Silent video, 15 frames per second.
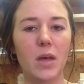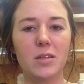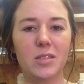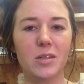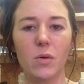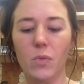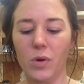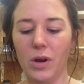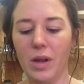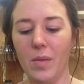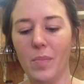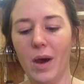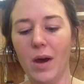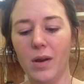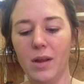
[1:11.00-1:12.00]
don't worry
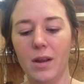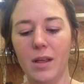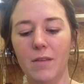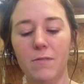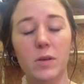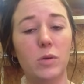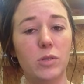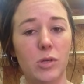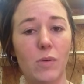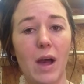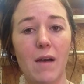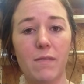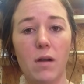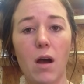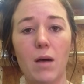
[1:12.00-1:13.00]
about it. If you do
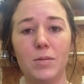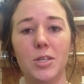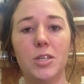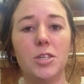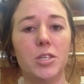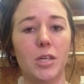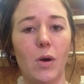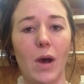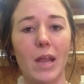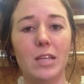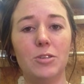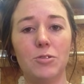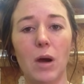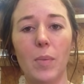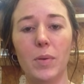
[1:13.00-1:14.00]
have an option, just go ahead and
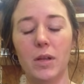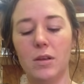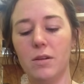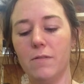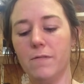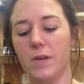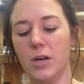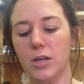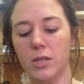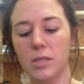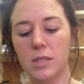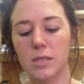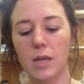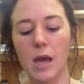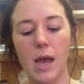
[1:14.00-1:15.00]
drop it into
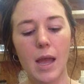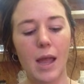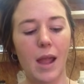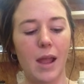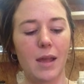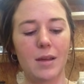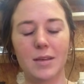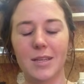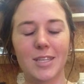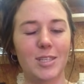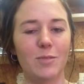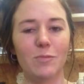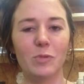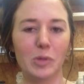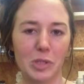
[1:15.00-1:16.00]
first, and it
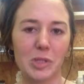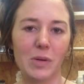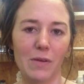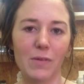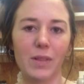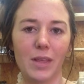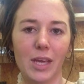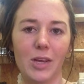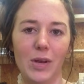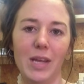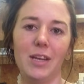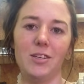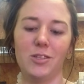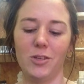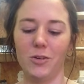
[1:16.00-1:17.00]
will do everything you need
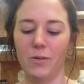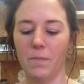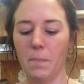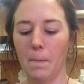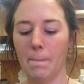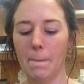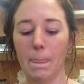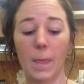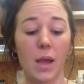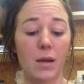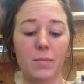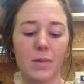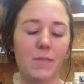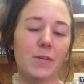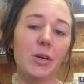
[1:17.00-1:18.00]
it to.
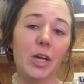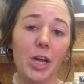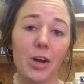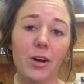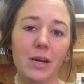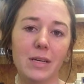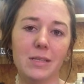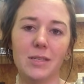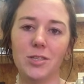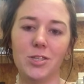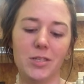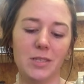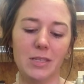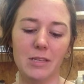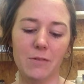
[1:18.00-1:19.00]
If you're curious, it's
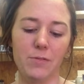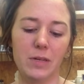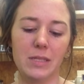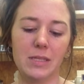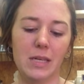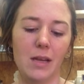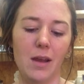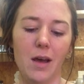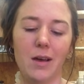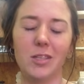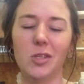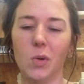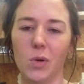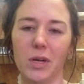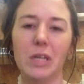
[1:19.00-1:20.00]
just a difference in
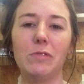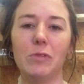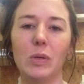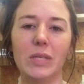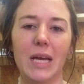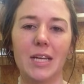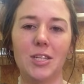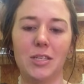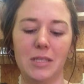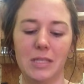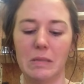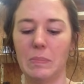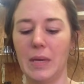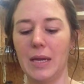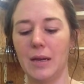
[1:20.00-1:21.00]
torque and rotation
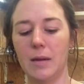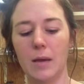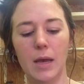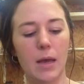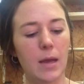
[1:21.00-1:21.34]
speed.